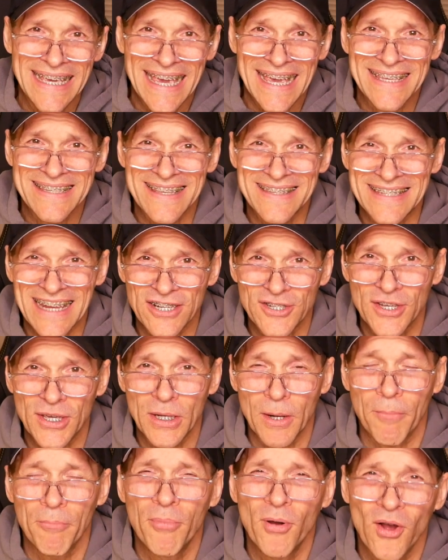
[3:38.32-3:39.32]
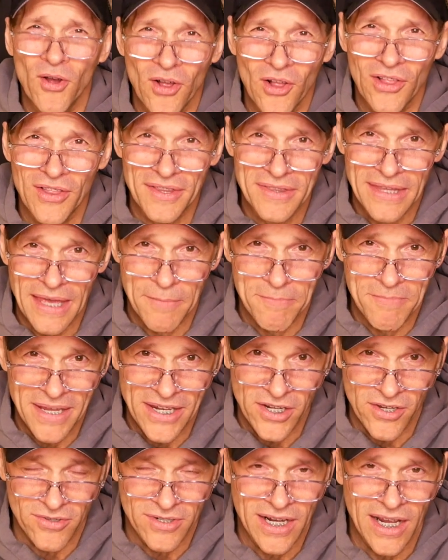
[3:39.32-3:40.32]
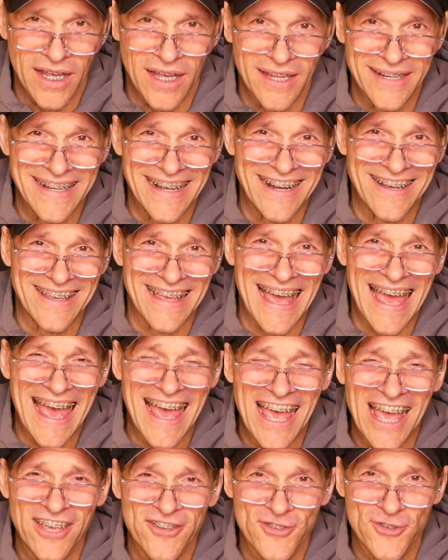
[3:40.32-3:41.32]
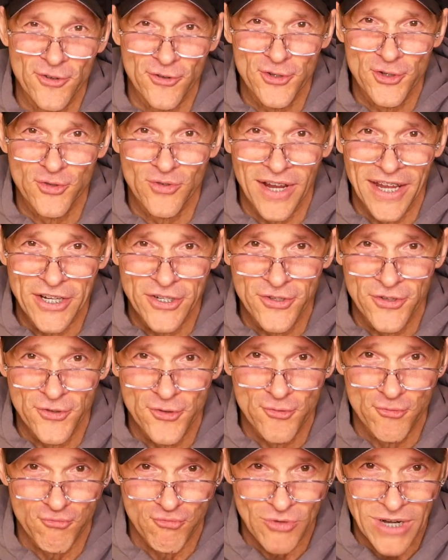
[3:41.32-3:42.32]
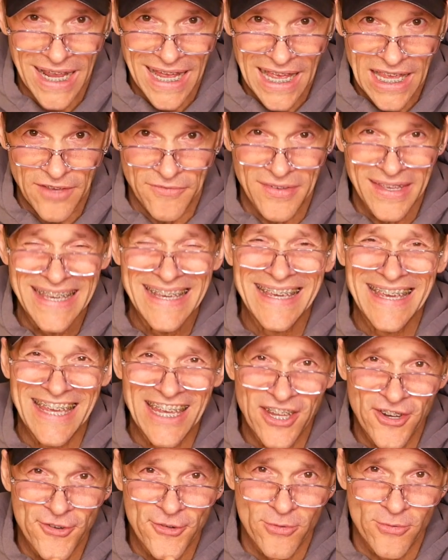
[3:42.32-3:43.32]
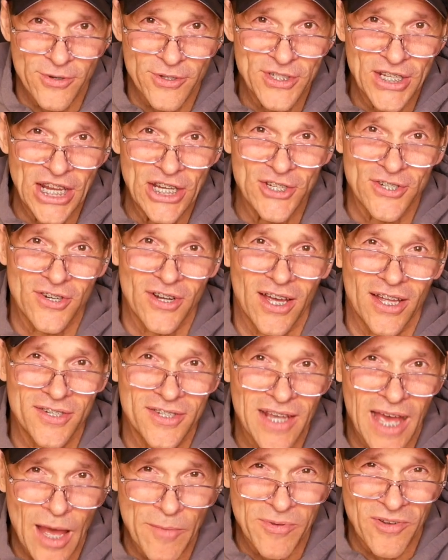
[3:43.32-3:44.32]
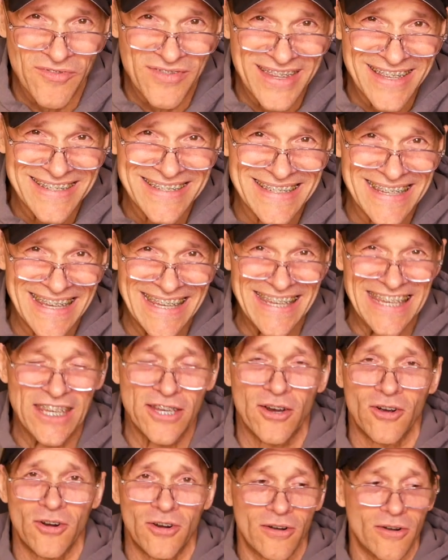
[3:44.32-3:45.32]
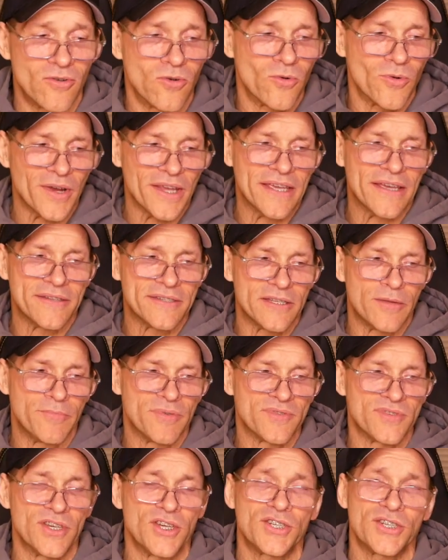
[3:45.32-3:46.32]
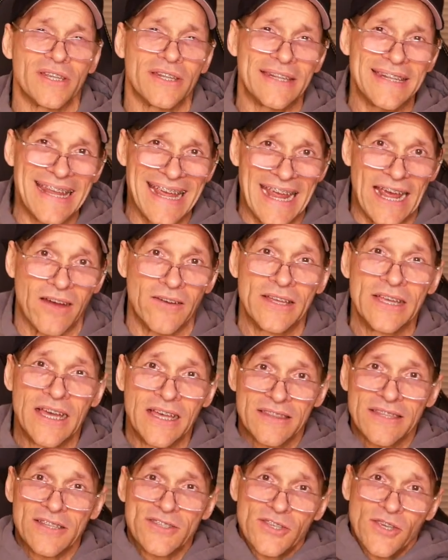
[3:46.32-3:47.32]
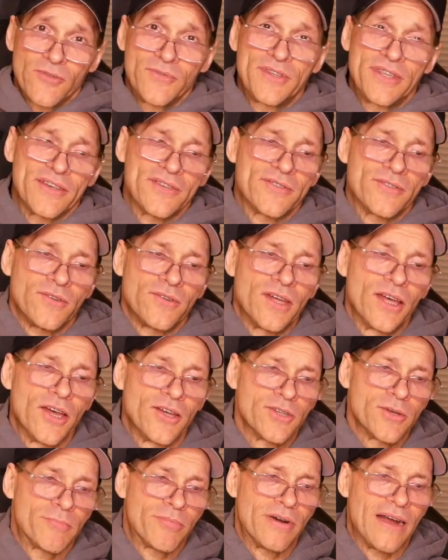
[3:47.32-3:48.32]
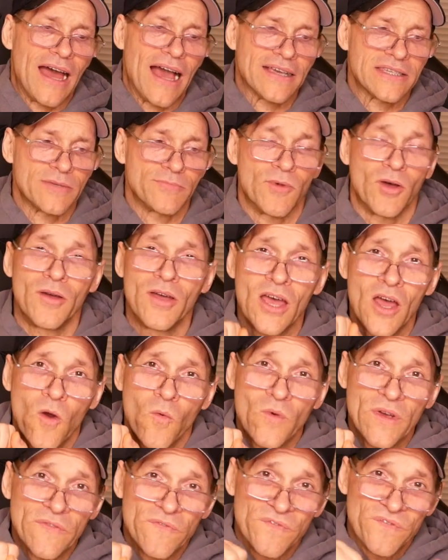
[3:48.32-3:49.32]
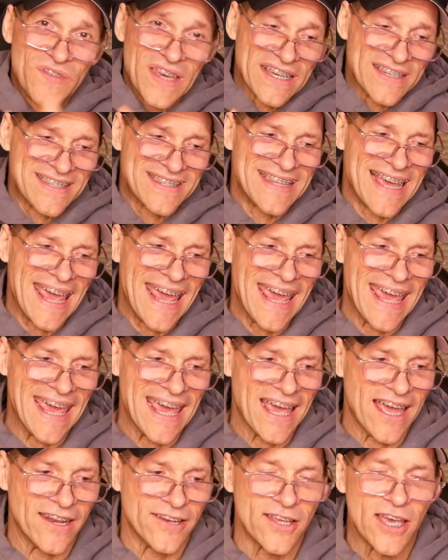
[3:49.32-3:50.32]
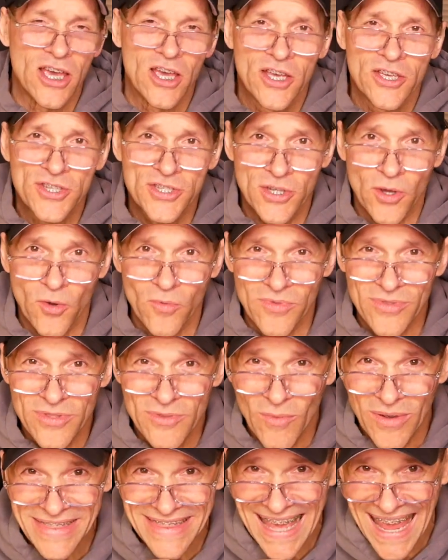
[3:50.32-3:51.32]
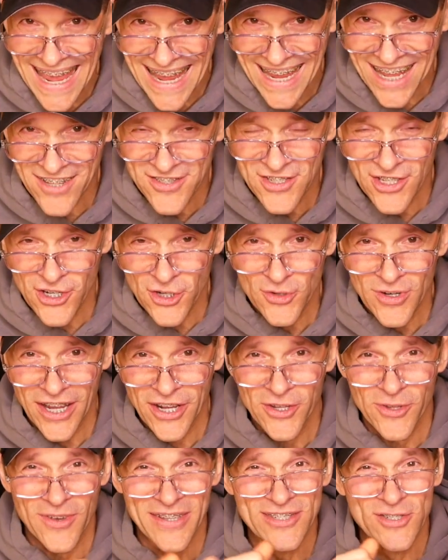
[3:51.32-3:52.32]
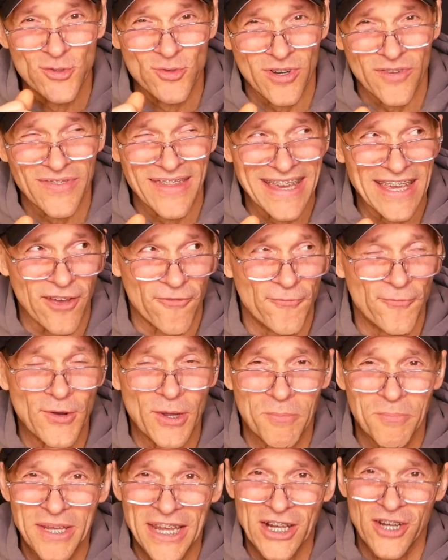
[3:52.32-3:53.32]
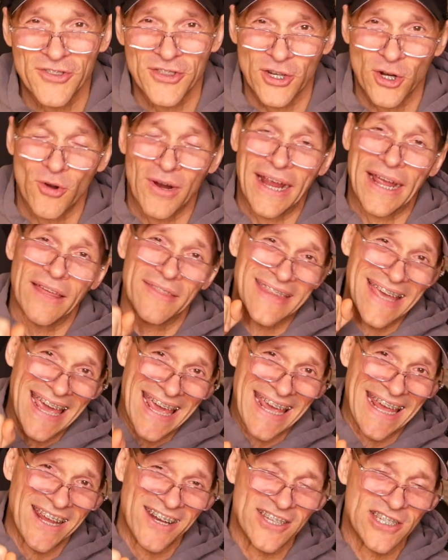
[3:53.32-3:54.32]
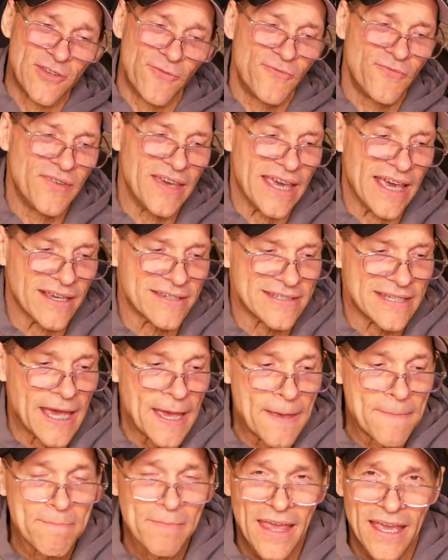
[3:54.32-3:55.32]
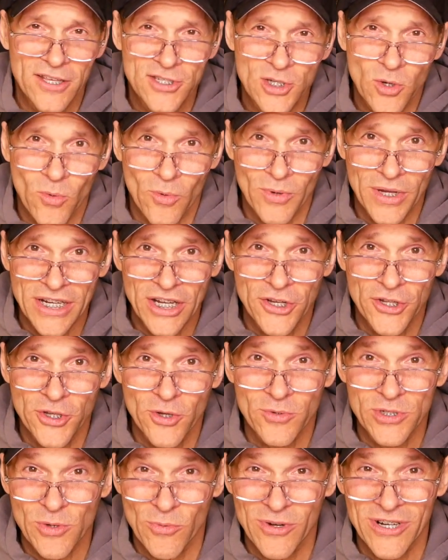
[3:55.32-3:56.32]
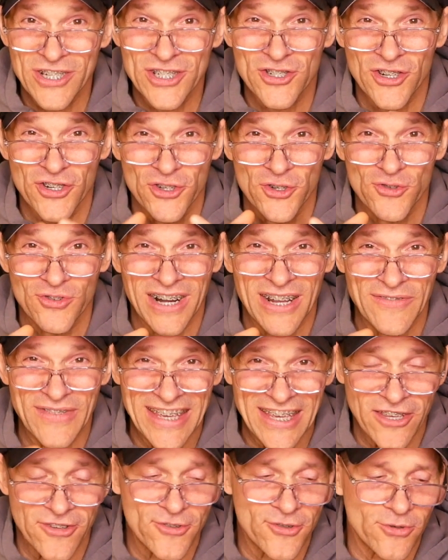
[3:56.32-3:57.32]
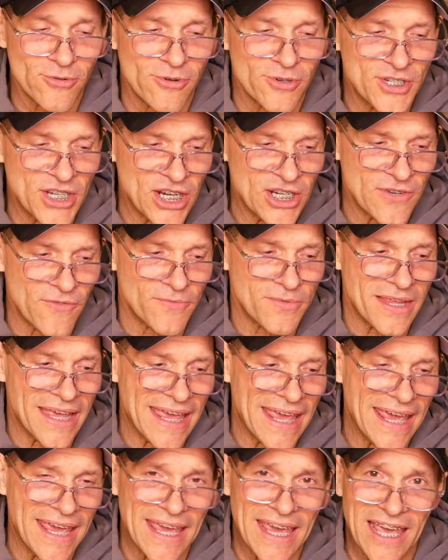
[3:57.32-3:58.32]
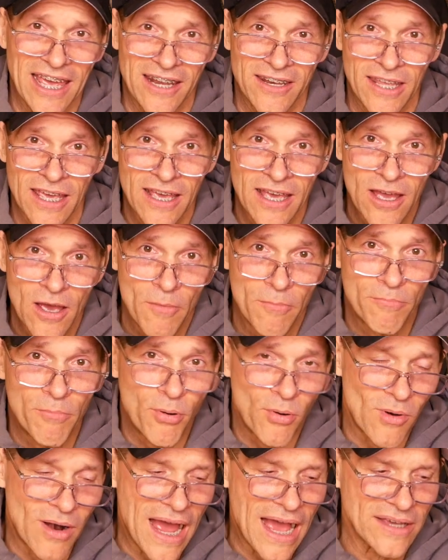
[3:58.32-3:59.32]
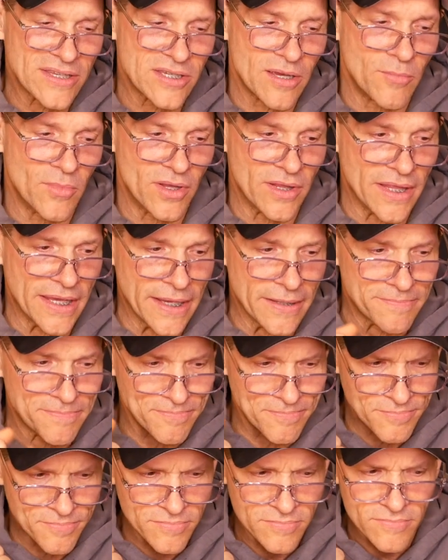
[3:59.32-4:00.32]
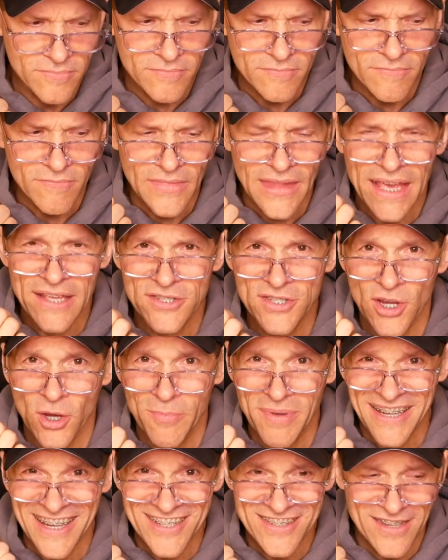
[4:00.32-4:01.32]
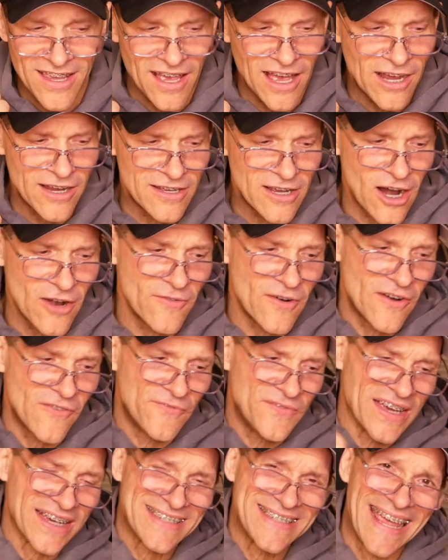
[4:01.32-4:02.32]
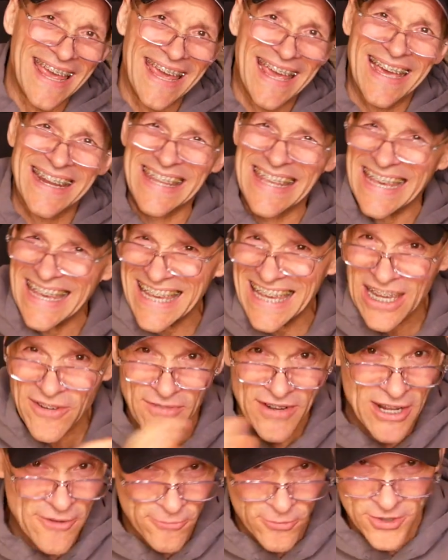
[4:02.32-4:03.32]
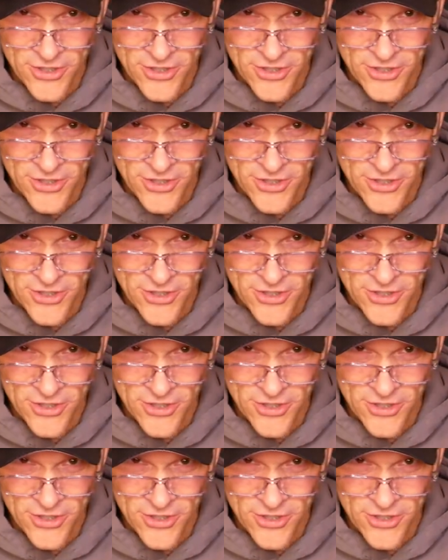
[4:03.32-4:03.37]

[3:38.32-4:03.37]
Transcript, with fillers: is it's actually gonna pull in that medial condyle as you're trying to drive into rotation on top of this ER-oriented position. Now, let's go distal to proximal. We fix the hand, so what the hand's gonna try to do, it's sort of like a foot being on the ground. The hand is fixed, and so what we're gonna do is we're gonna start to drive internal rotation with the hand proximally and so because uh, of our fixed hand, even if we're